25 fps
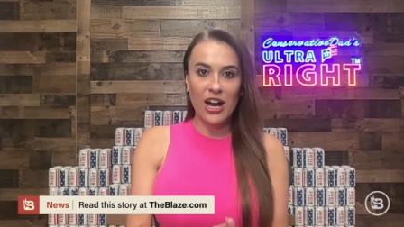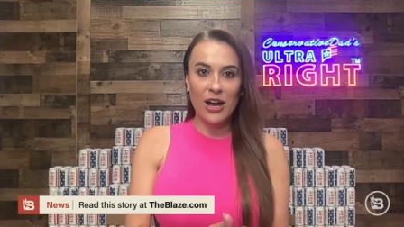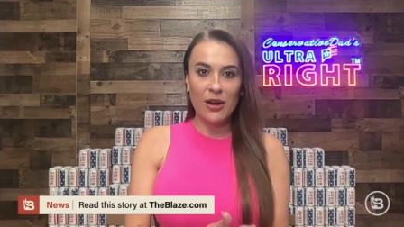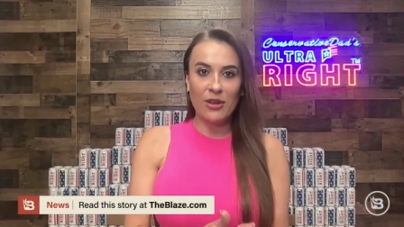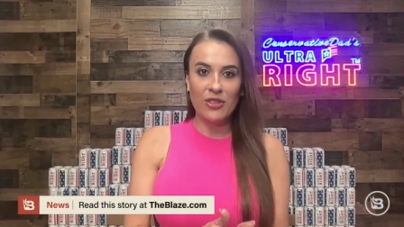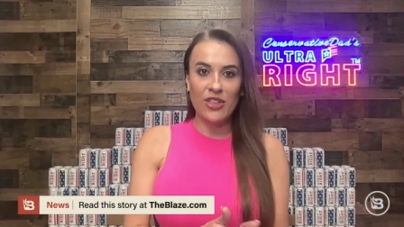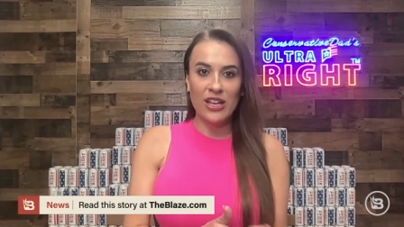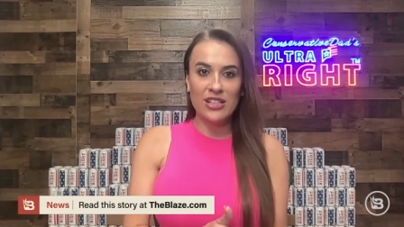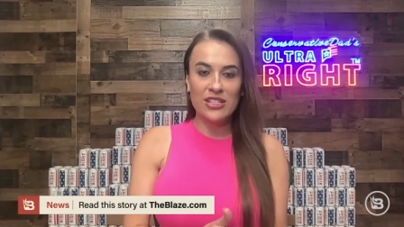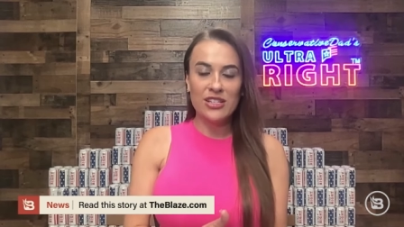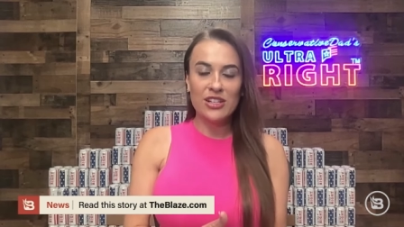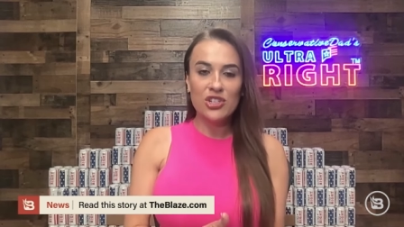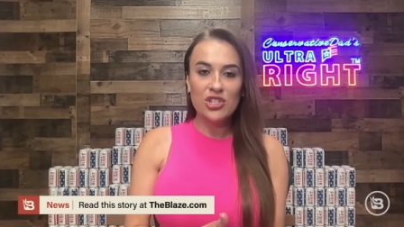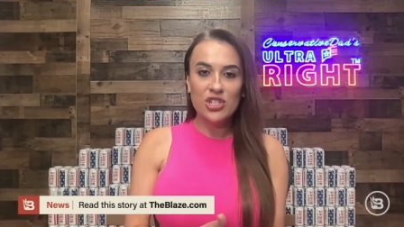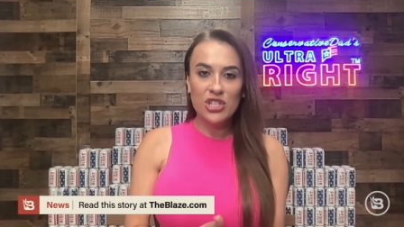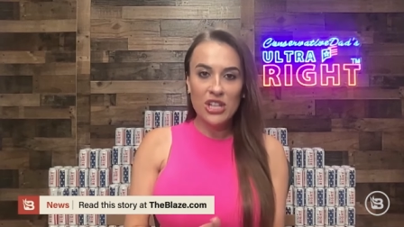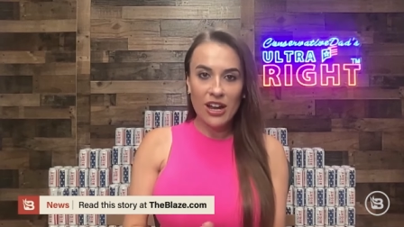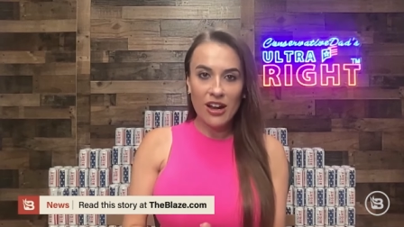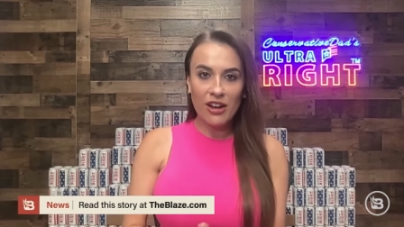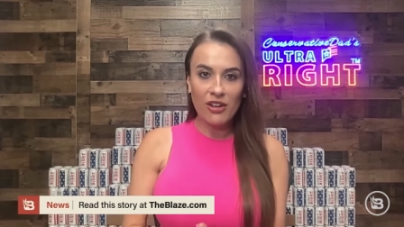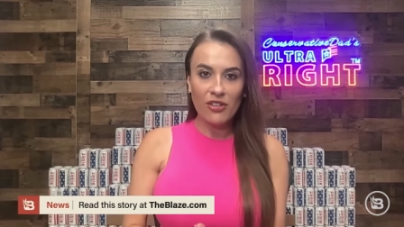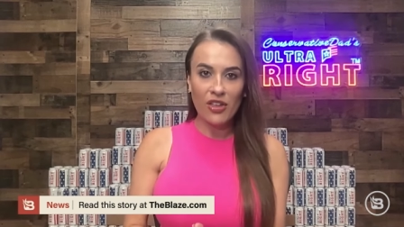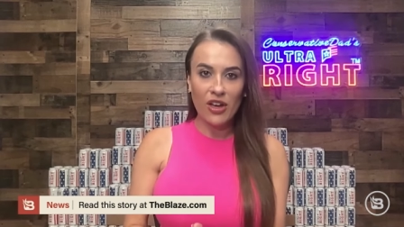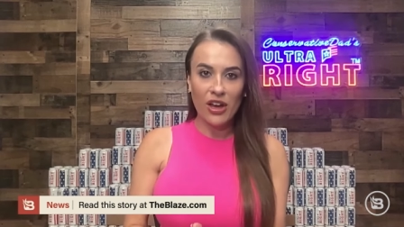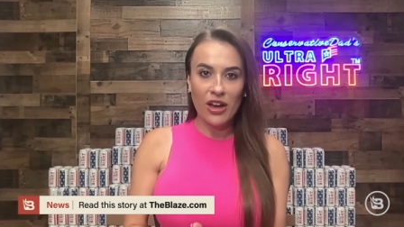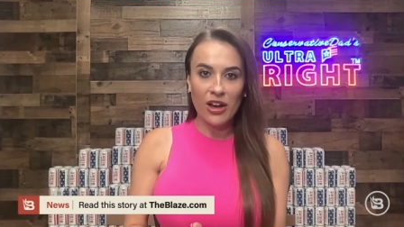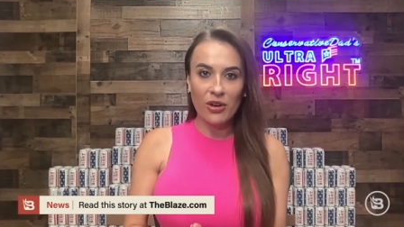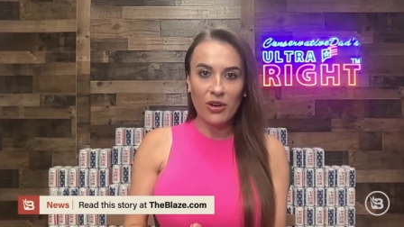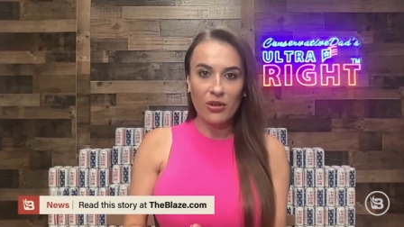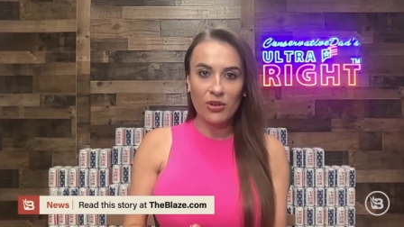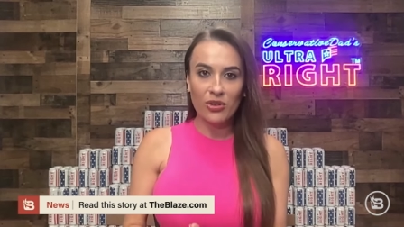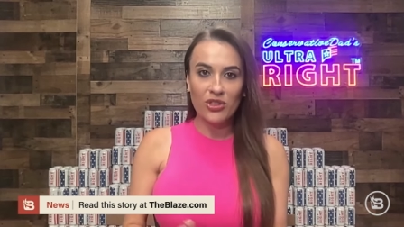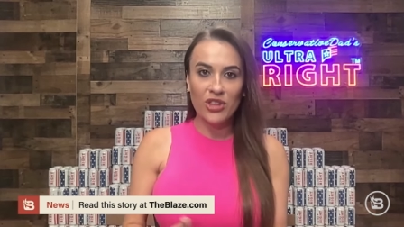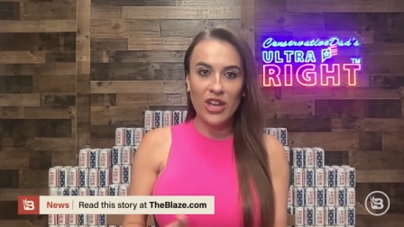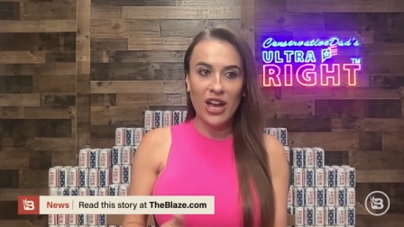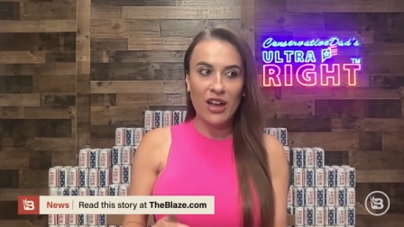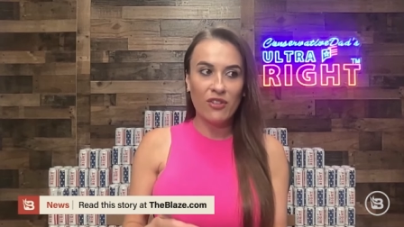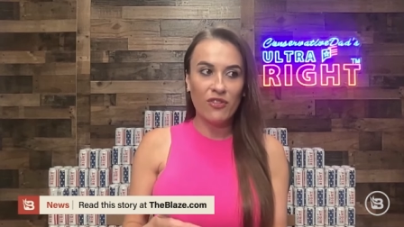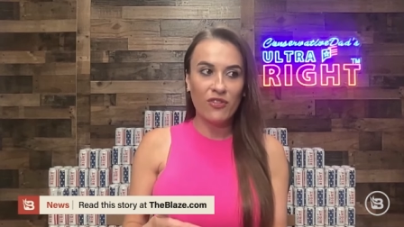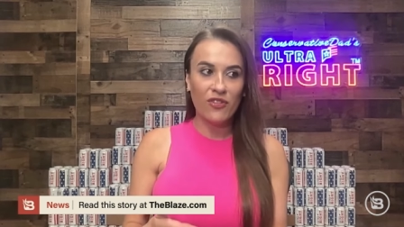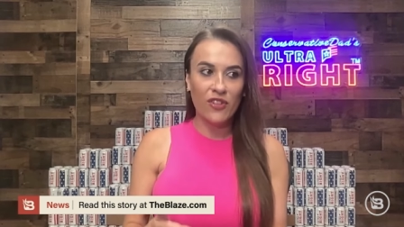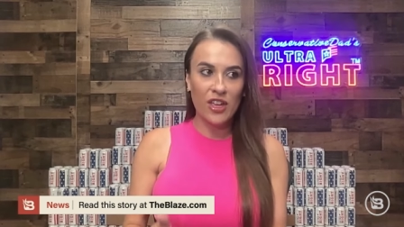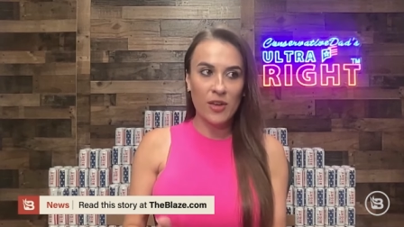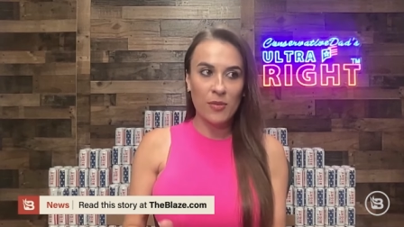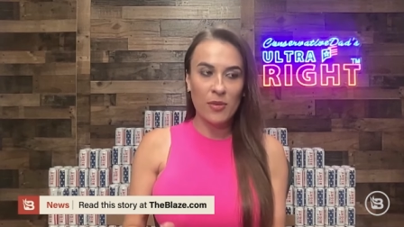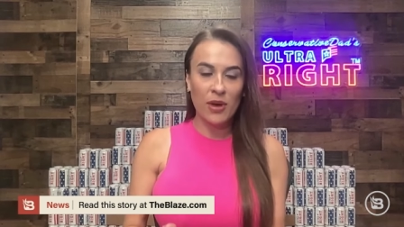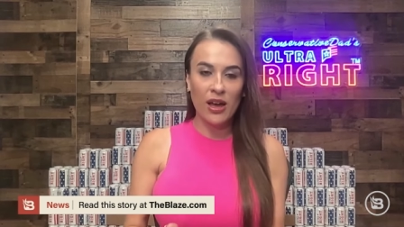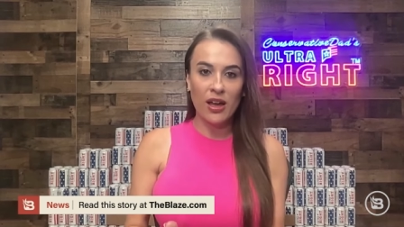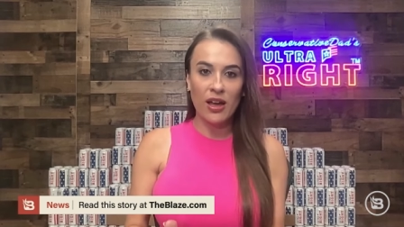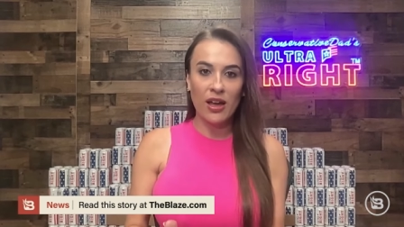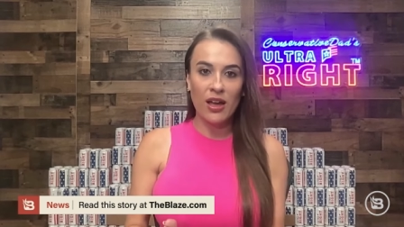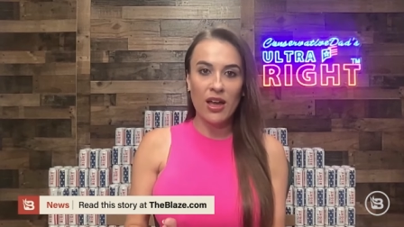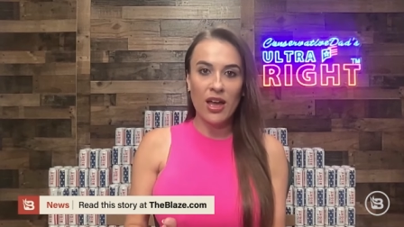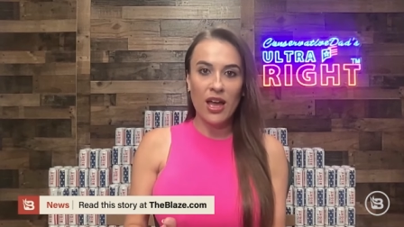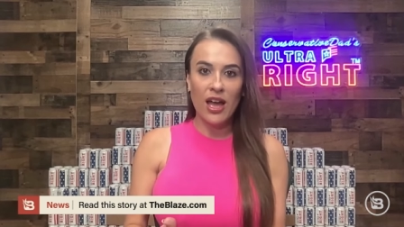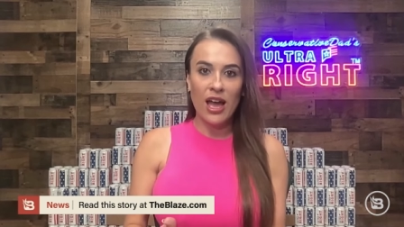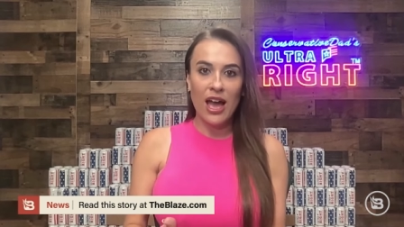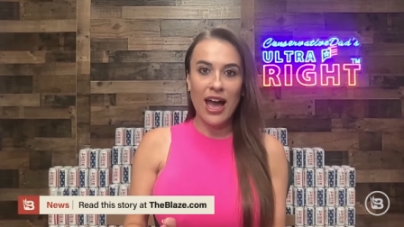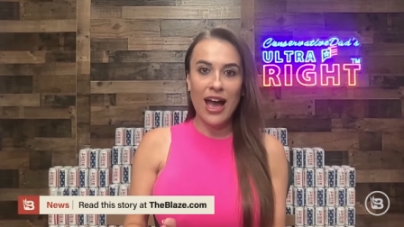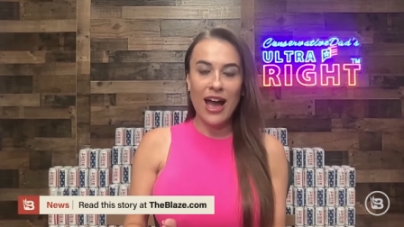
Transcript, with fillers: uh, they did share, though, that FEMA